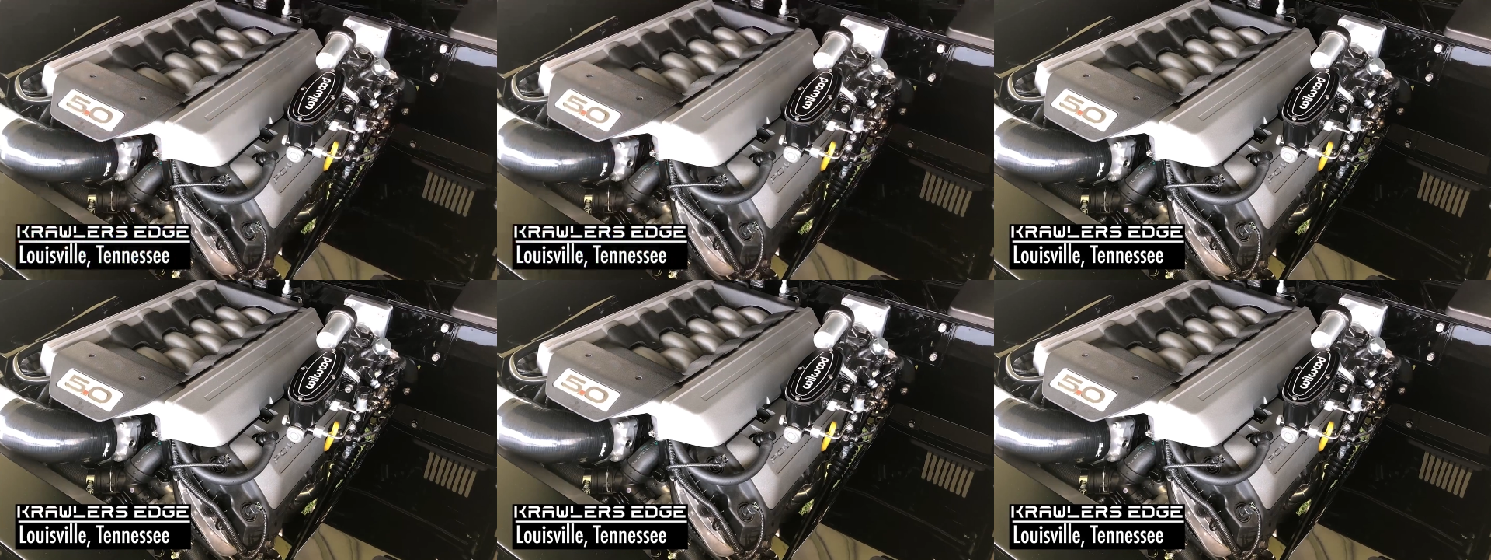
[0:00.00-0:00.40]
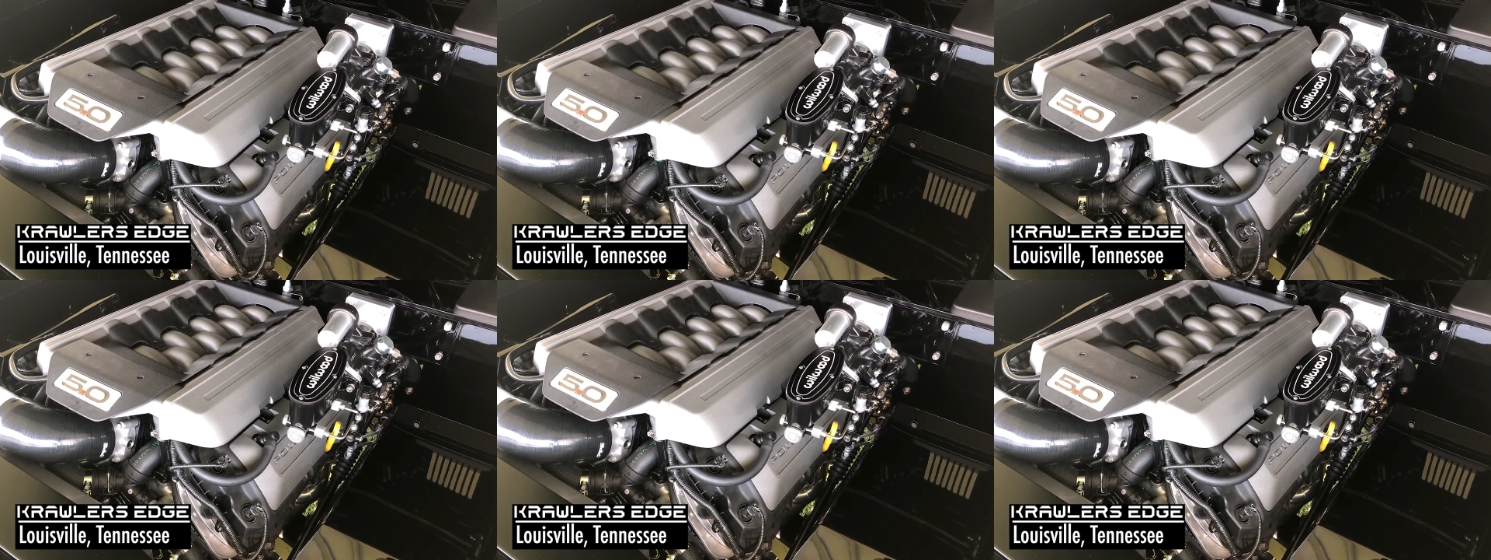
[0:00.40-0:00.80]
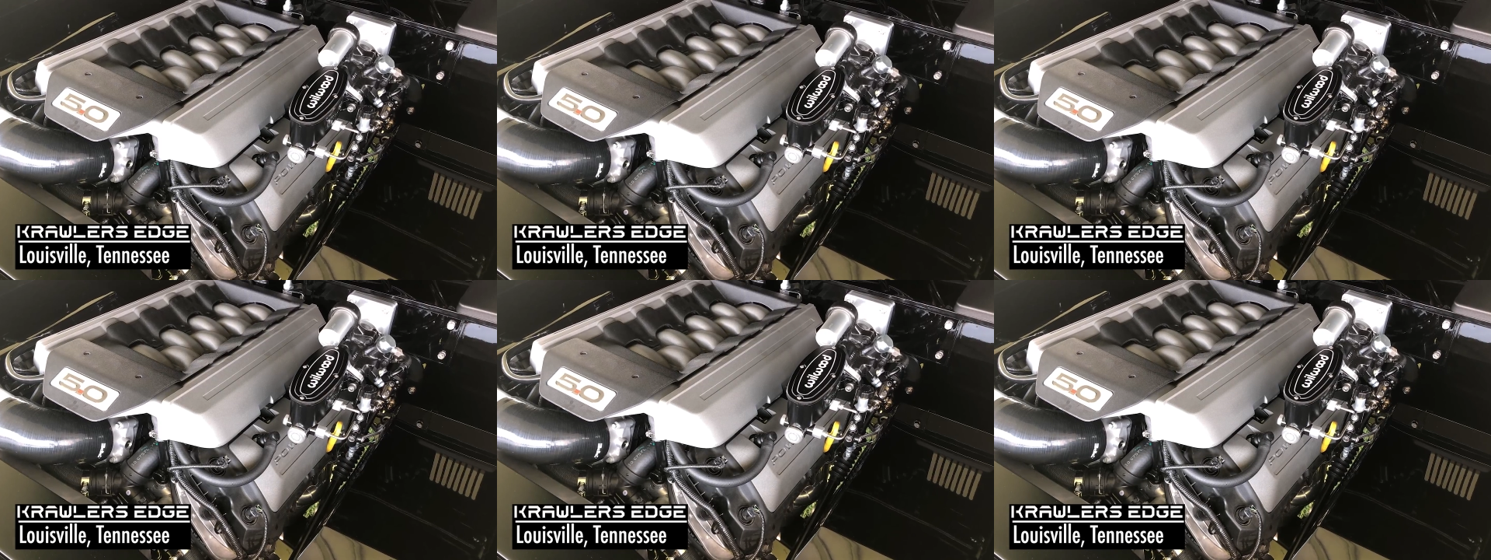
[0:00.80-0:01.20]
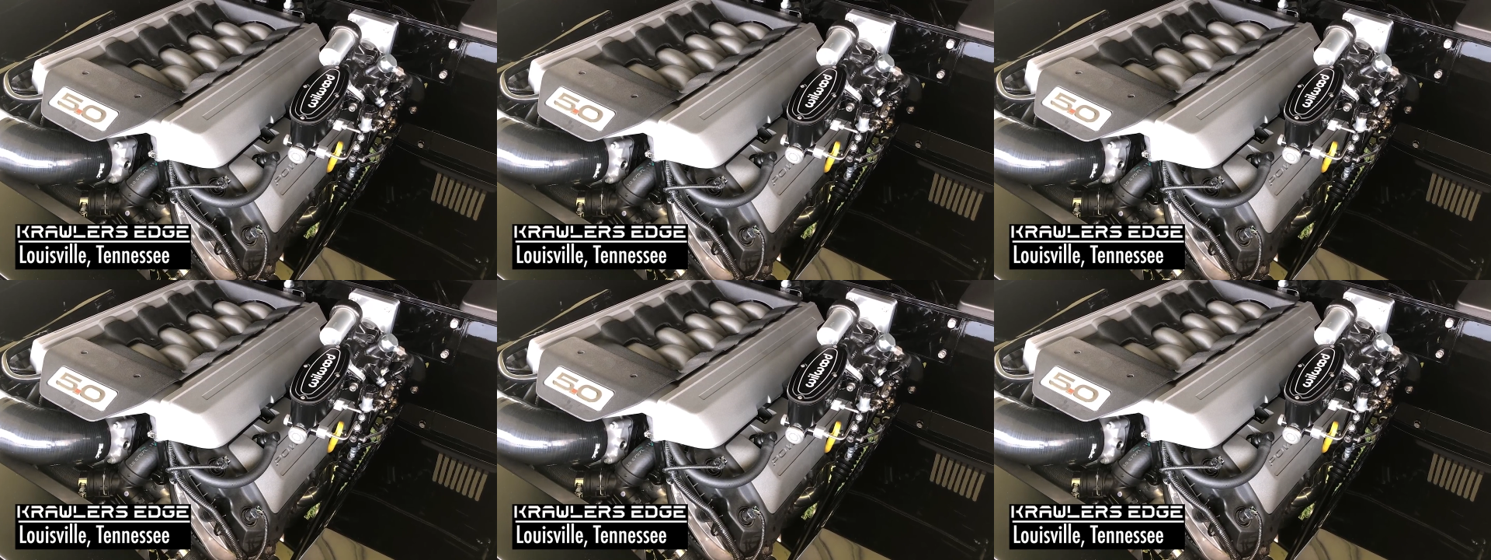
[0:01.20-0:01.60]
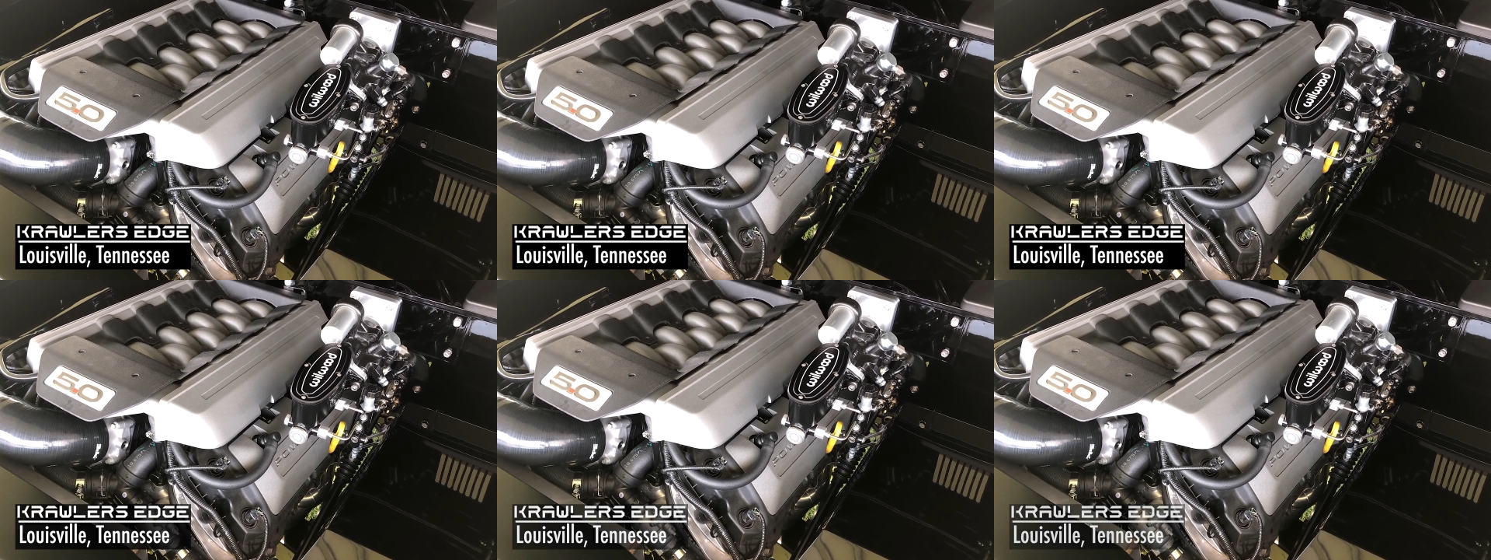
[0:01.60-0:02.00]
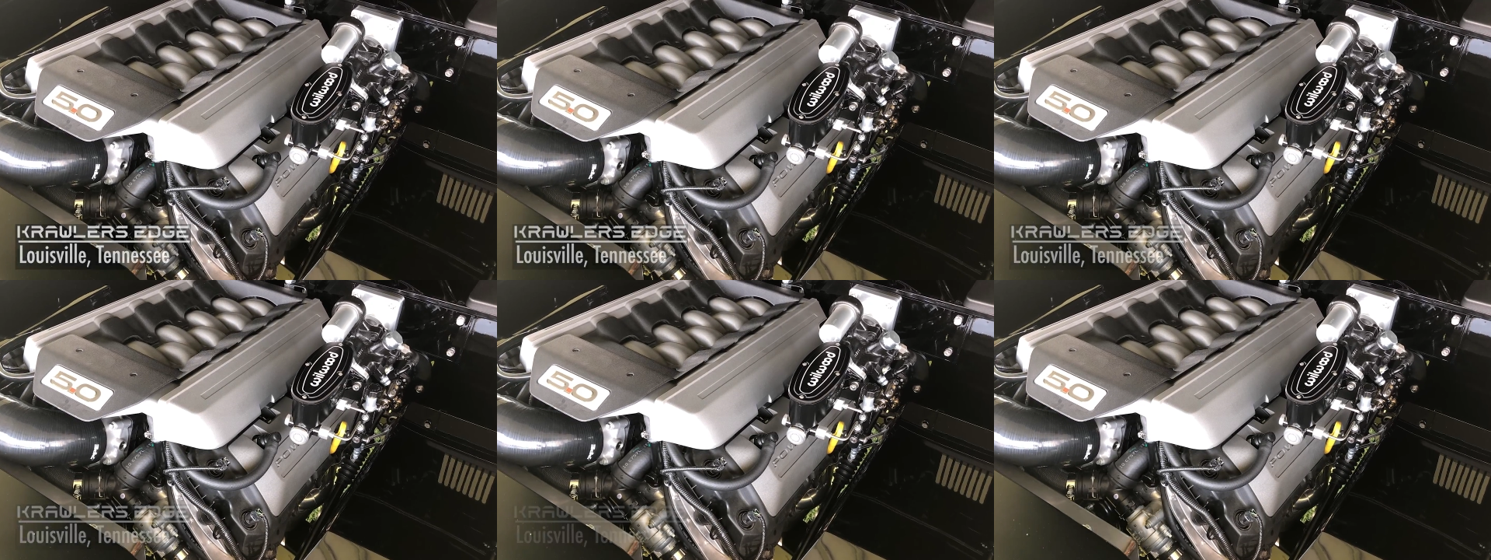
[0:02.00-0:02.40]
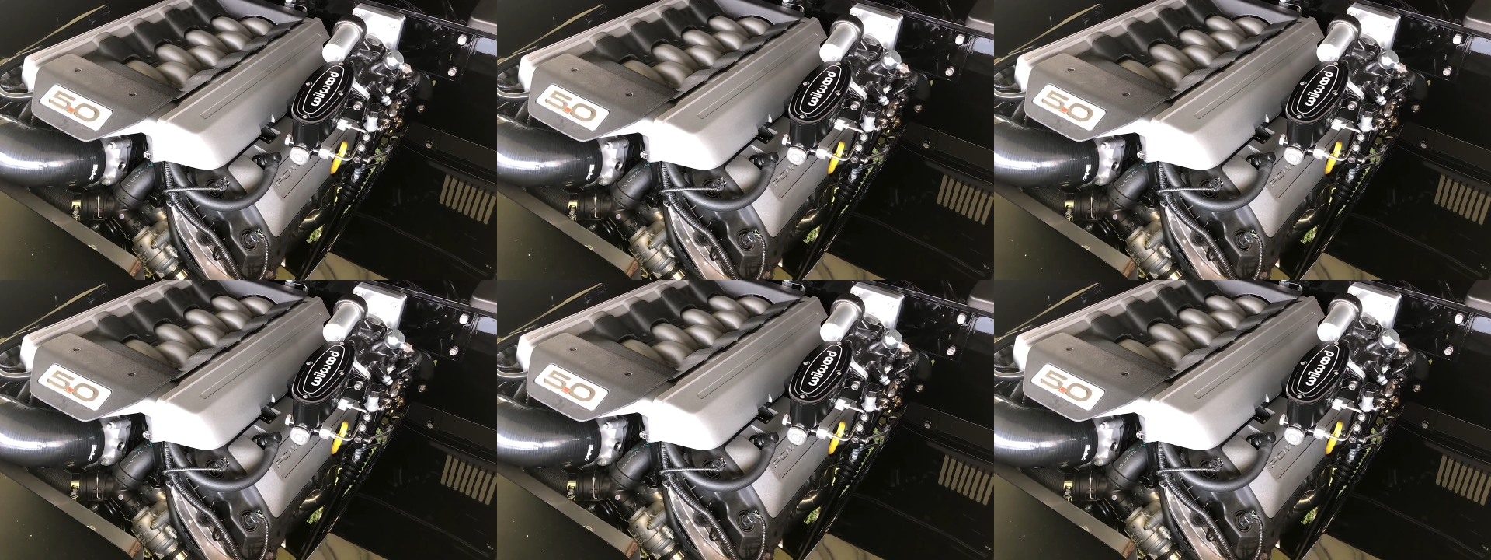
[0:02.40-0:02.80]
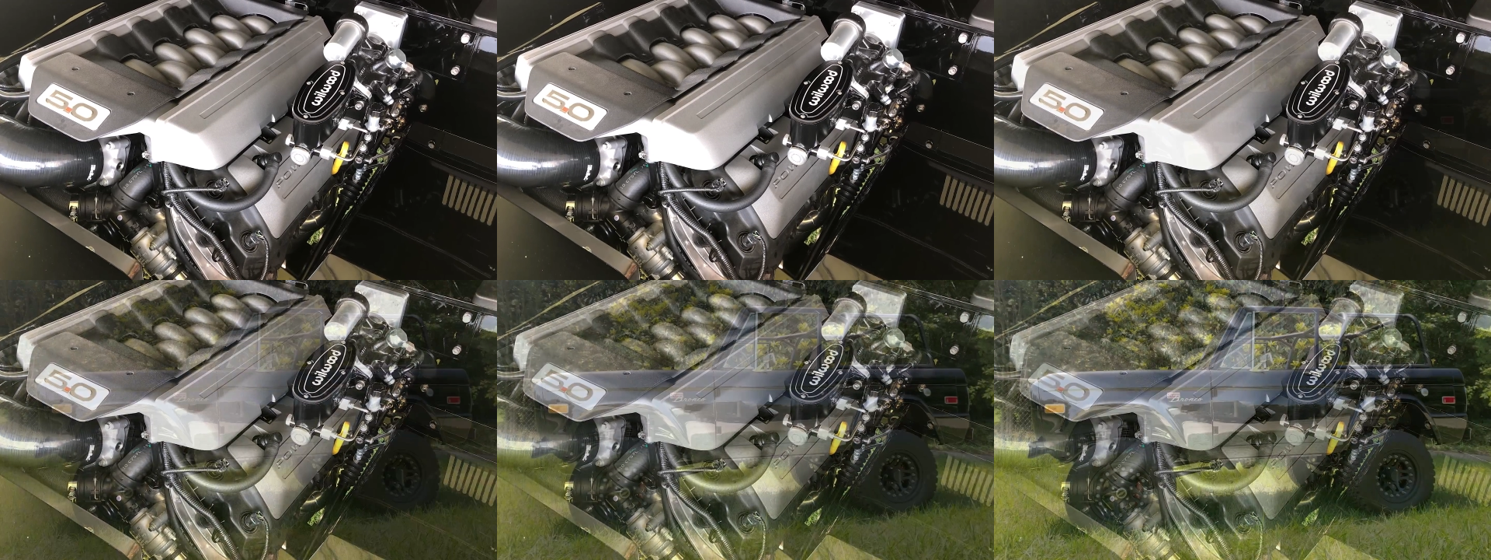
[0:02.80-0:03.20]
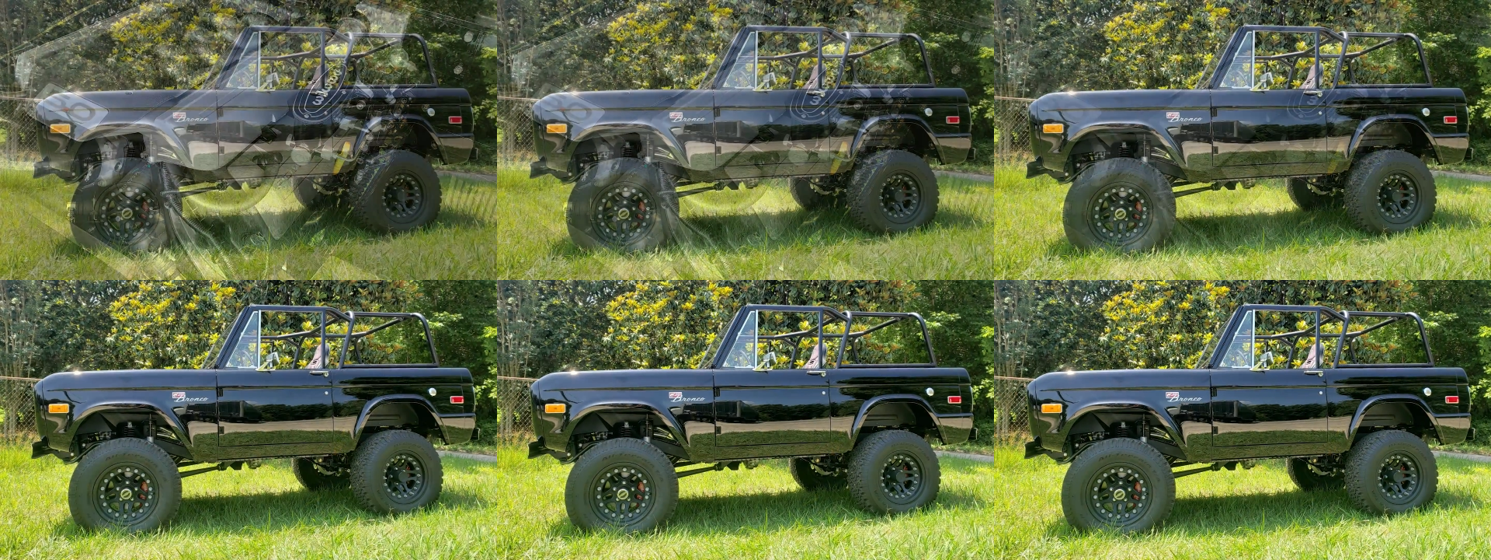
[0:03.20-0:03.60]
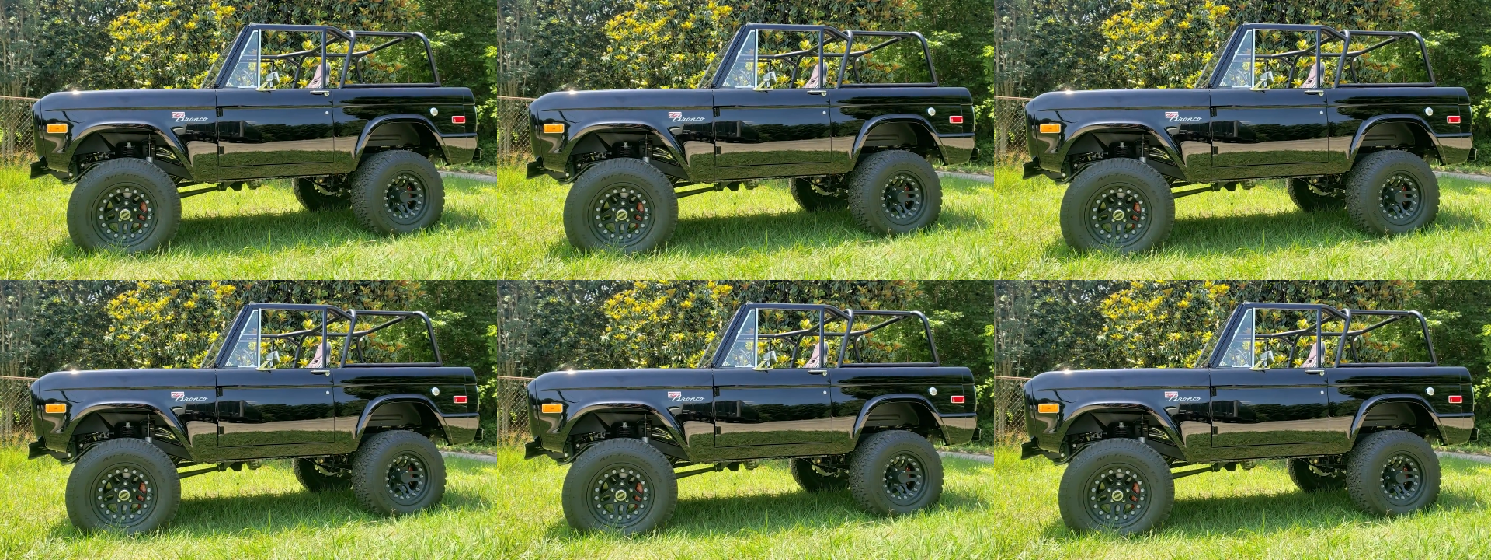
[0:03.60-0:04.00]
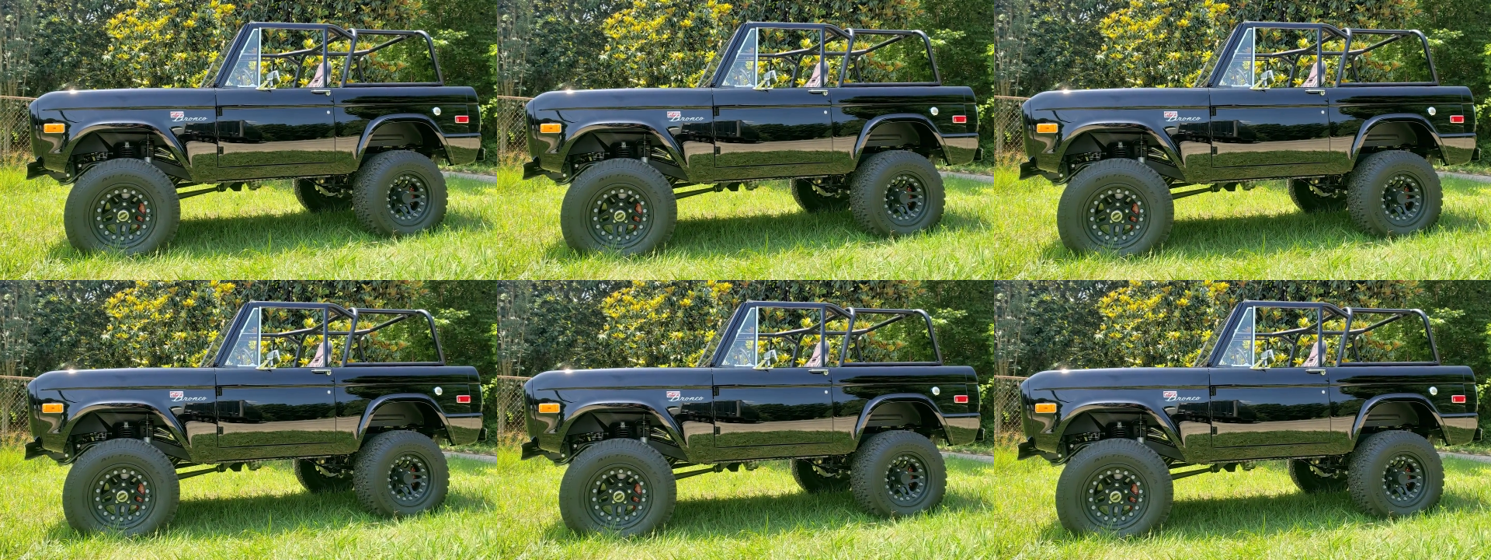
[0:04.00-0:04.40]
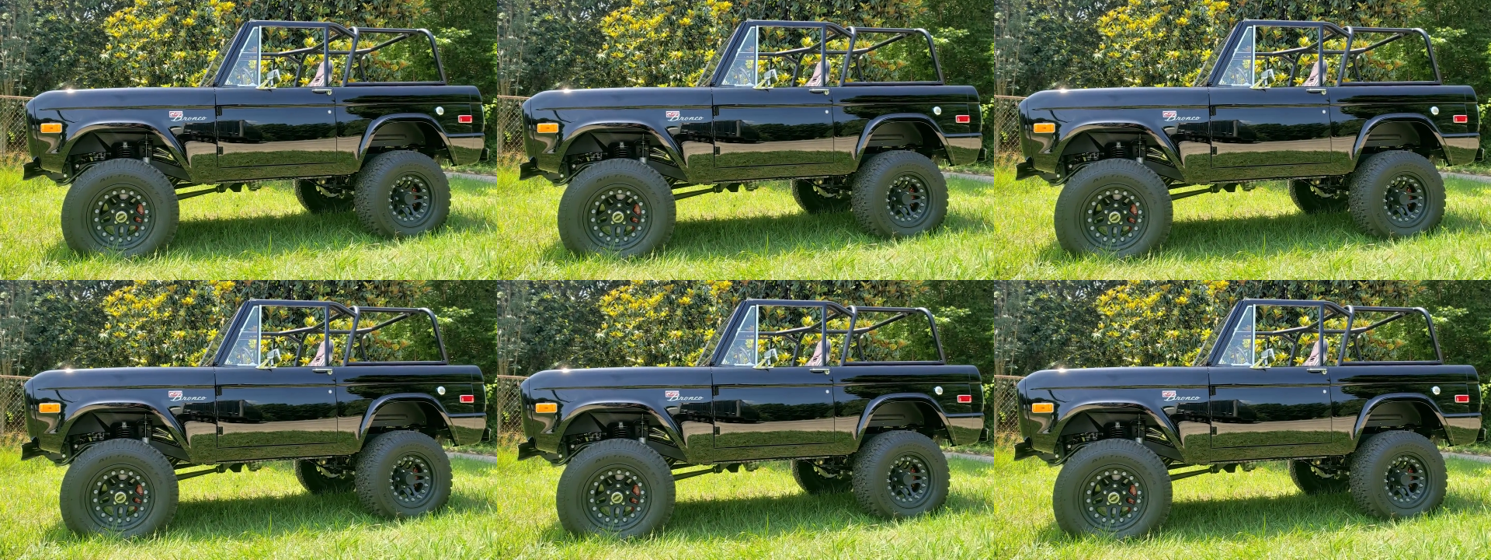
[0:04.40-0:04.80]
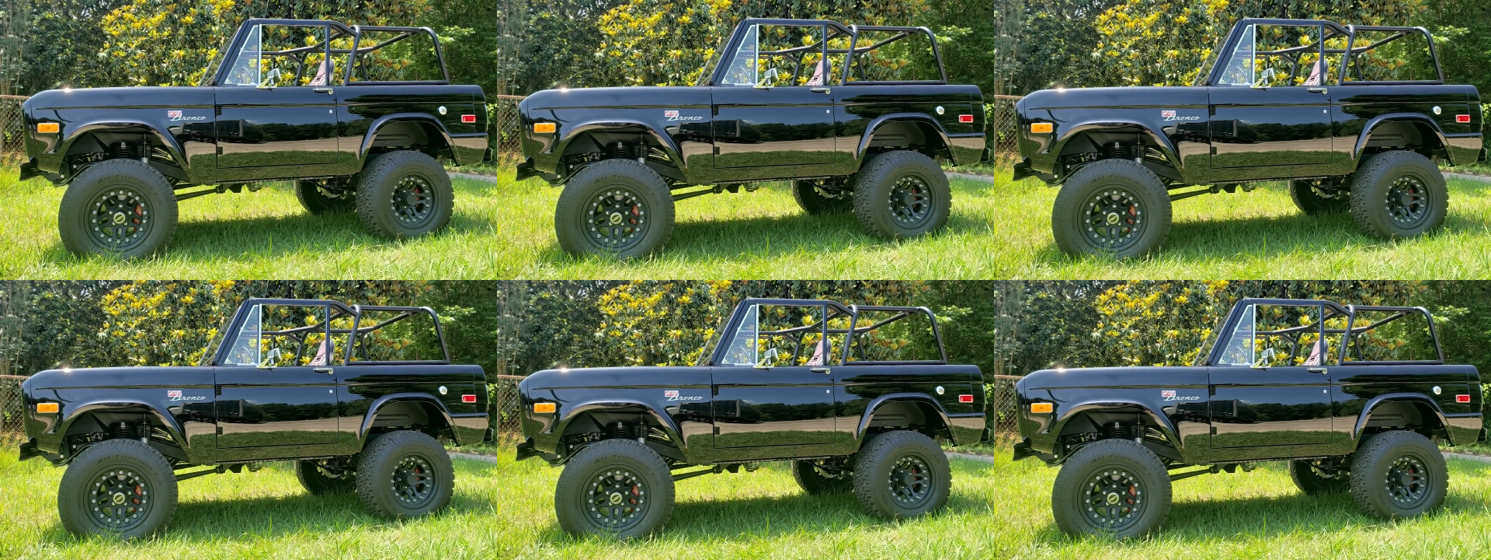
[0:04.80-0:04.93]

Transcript: (no speaker visible)